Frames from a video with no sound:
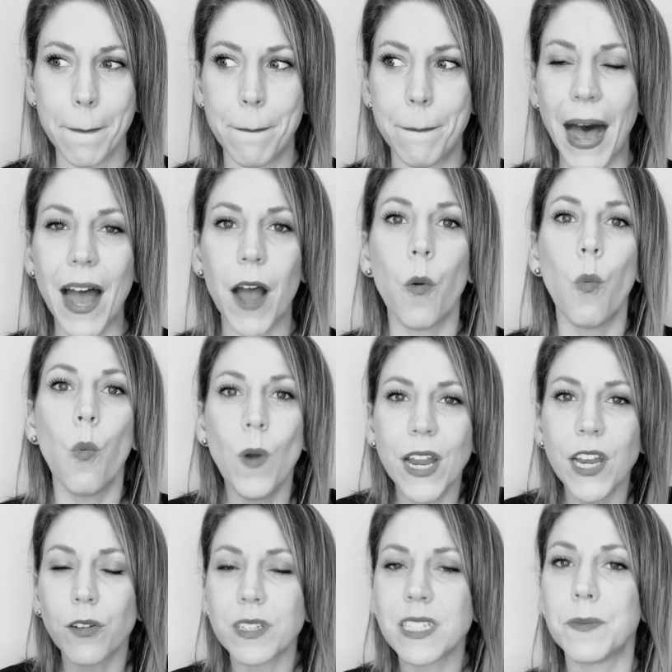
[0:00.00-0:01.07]
but we
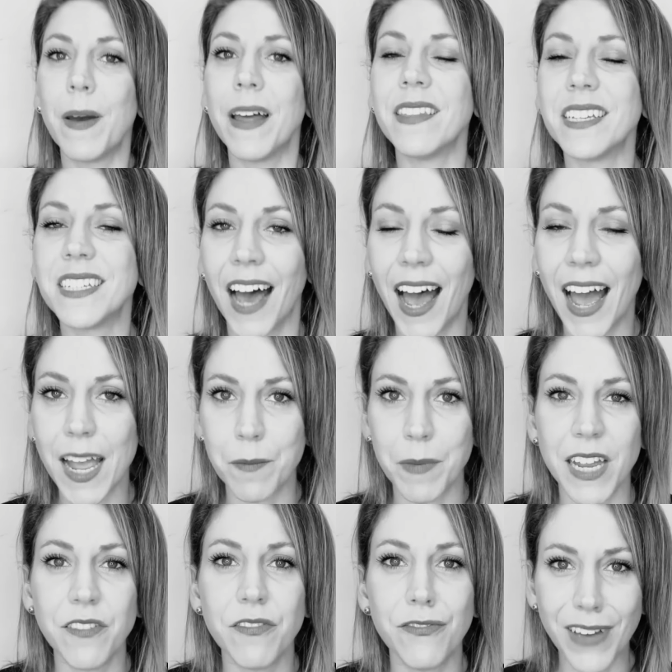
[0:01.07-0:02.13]
don't spend the time
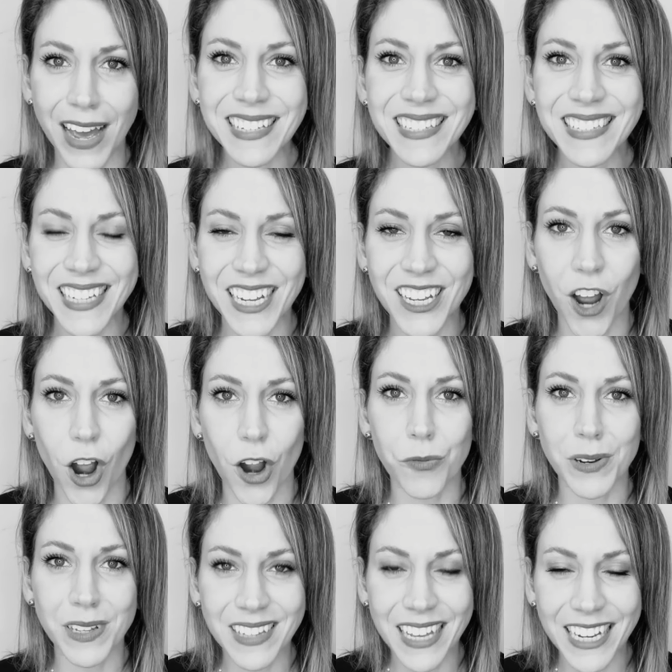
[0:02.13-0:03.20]
investing in our
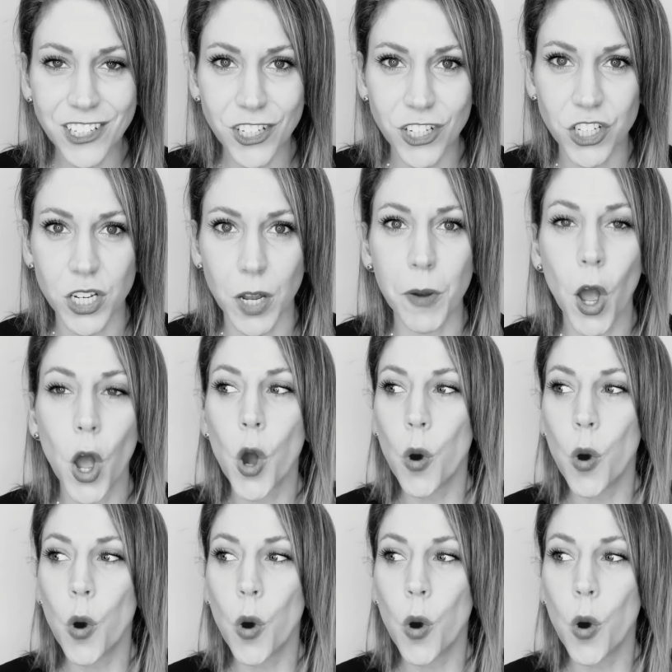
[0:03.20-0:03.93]
relationship